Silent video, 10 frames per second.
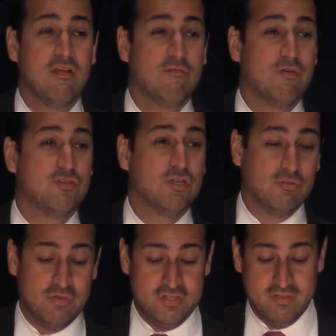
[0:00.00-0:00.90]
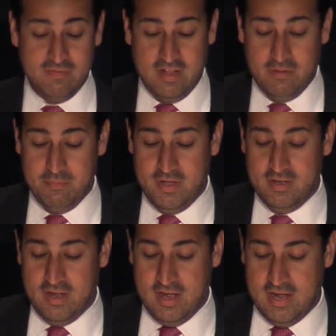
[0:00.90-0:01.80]
for children's
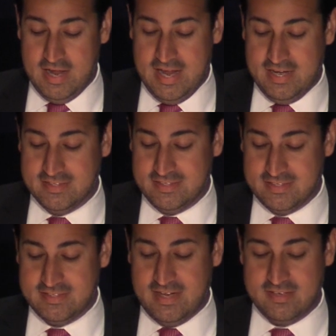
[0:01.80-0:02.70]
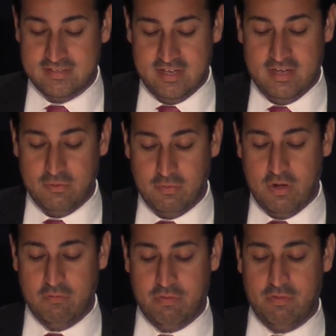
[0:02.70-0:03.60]
development uh, and success and
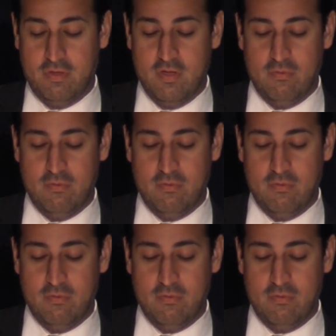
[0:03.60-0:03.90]
growth.